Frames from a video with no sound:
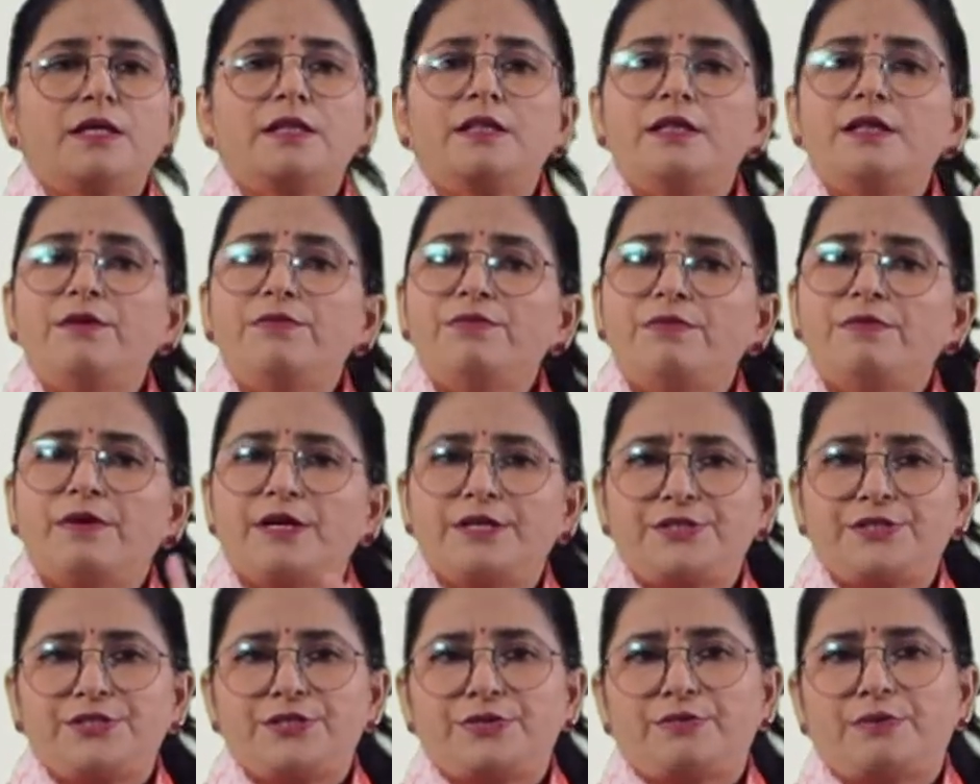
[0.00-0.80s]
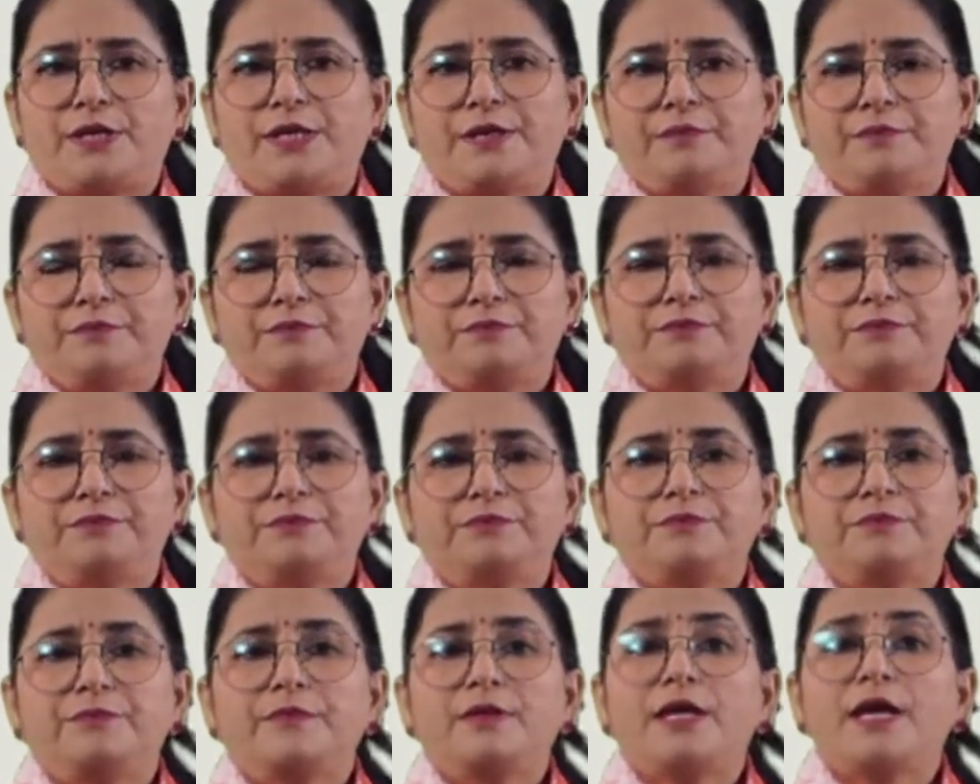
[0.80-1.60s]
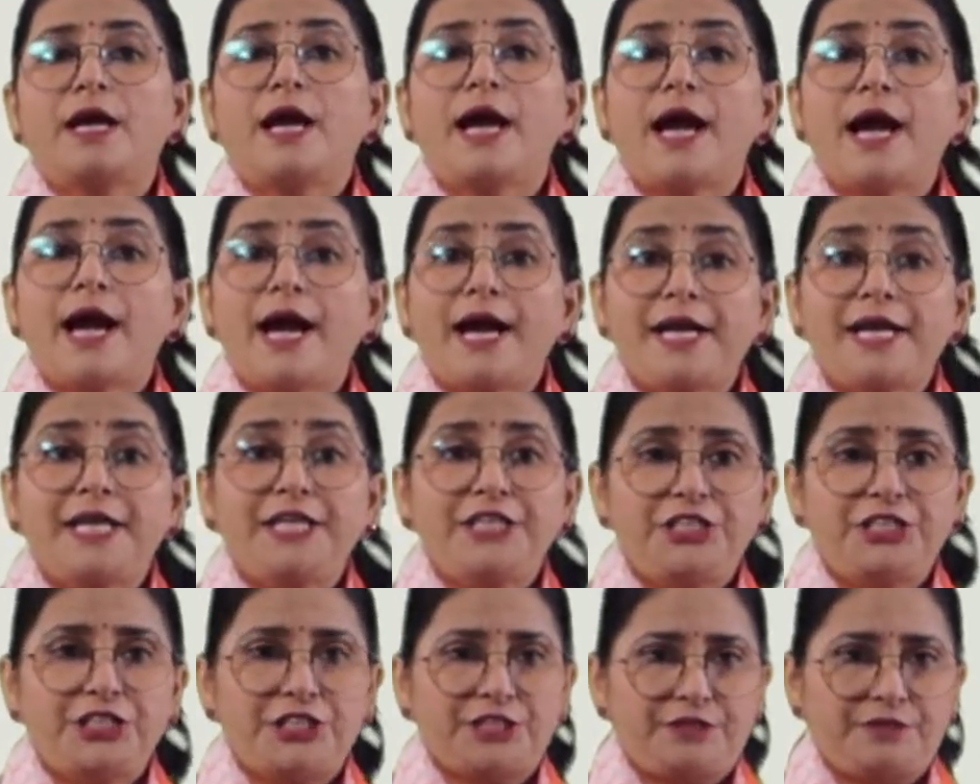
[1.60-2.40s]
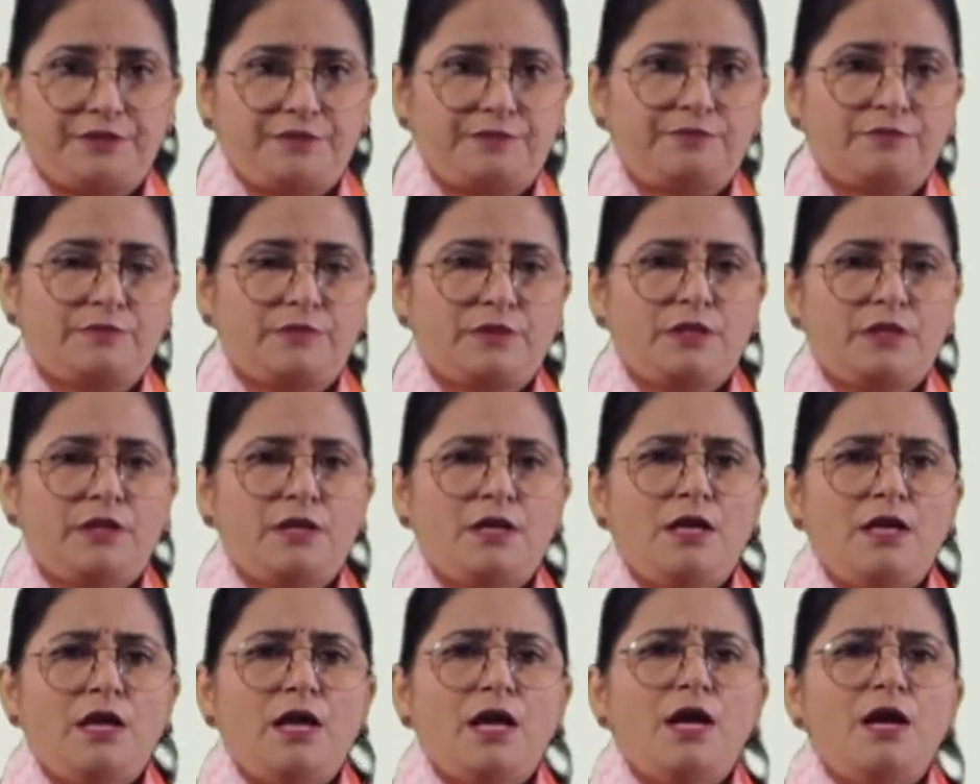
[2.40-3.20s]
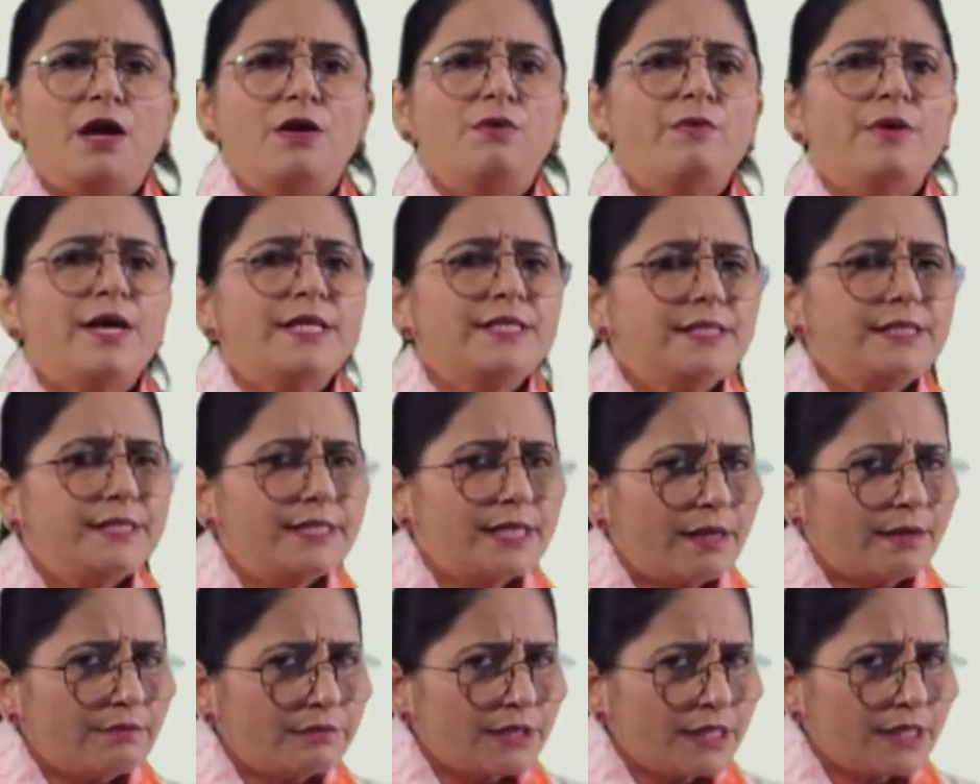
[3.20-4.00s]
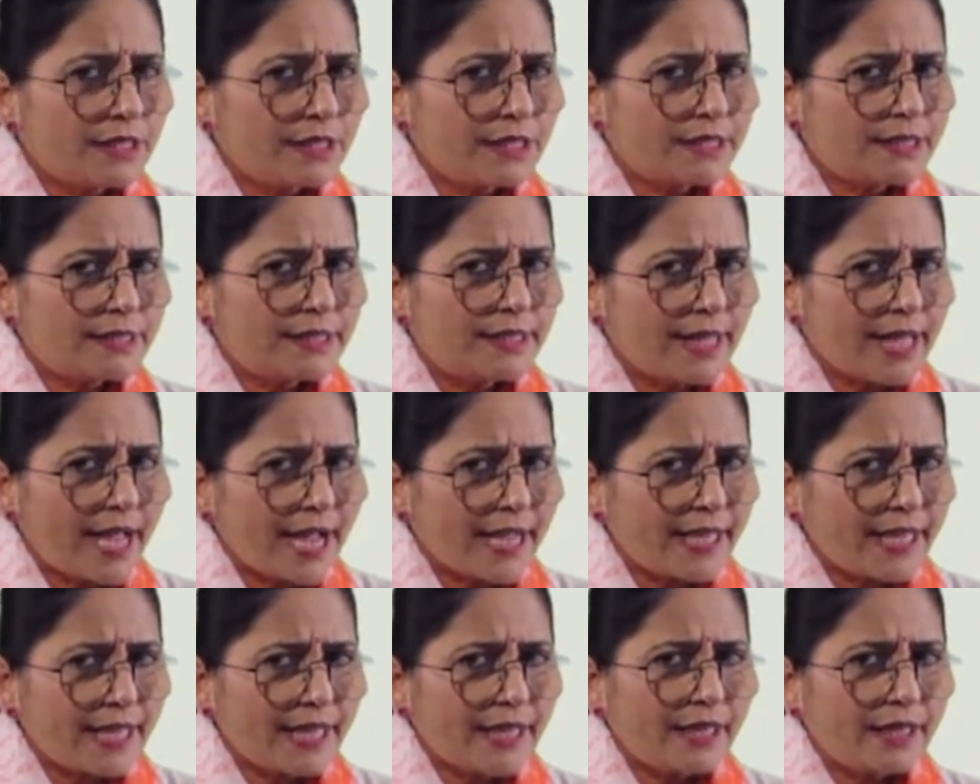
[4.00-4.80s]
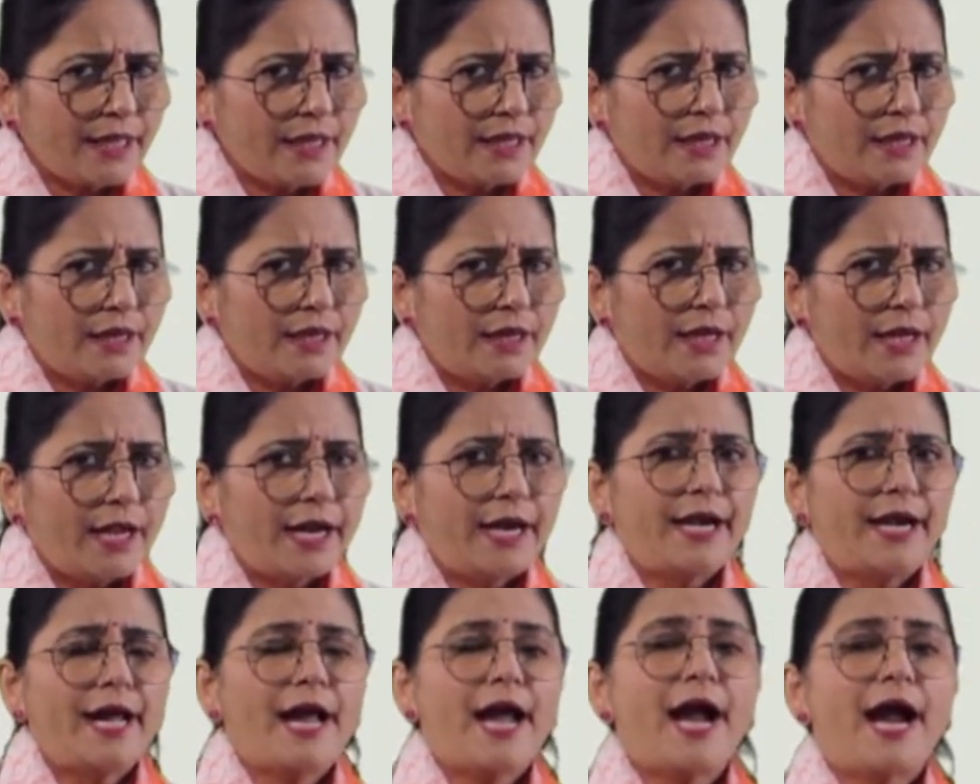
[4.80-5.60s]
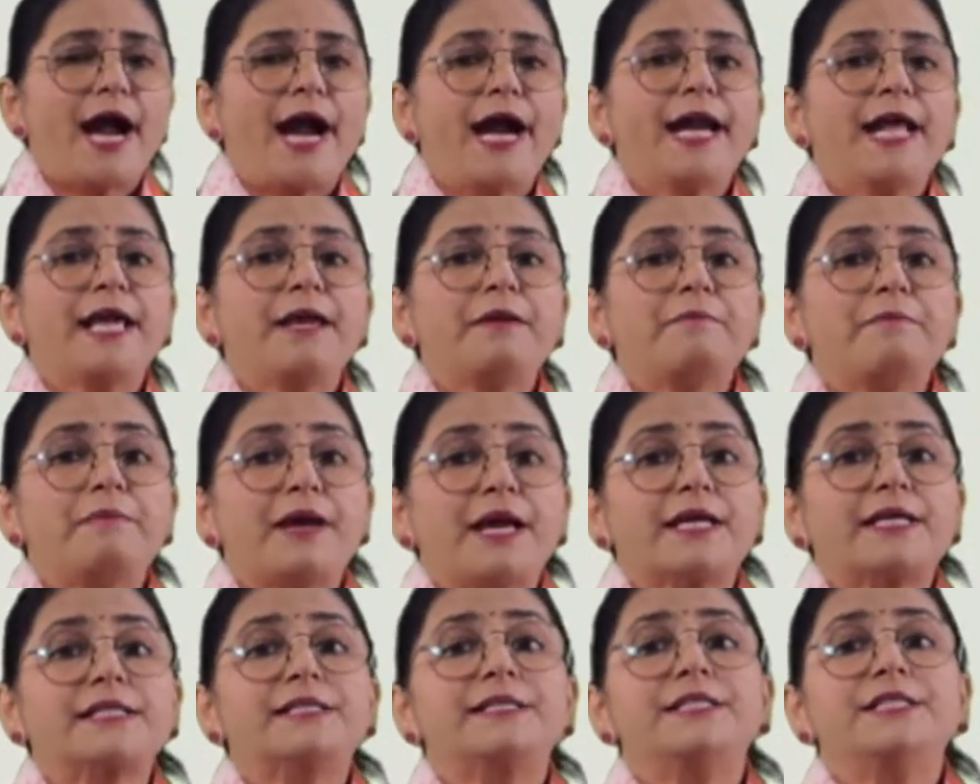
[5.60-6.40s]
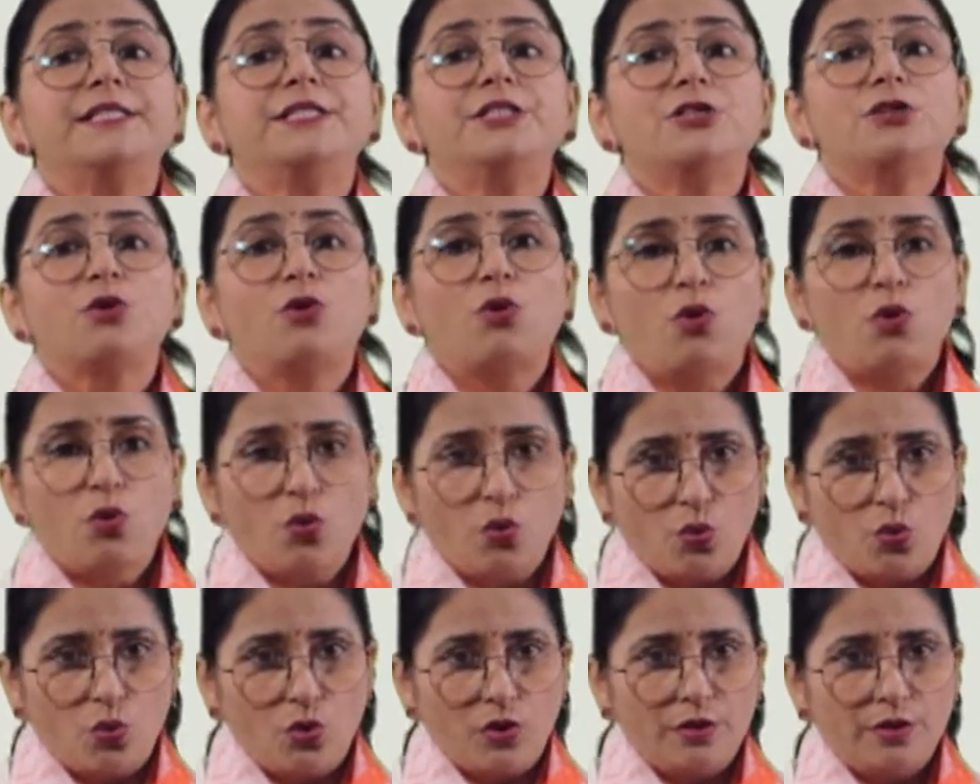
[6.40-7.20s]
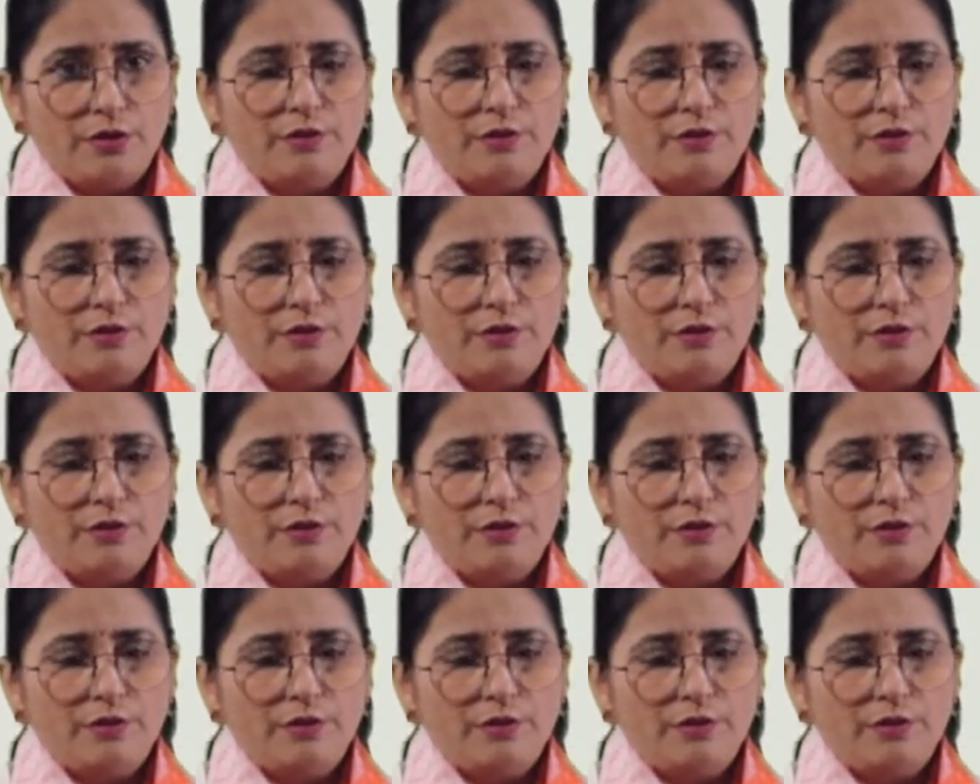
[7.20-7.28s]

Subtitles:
The first one, addition. When something is lacking and adding makes it whole.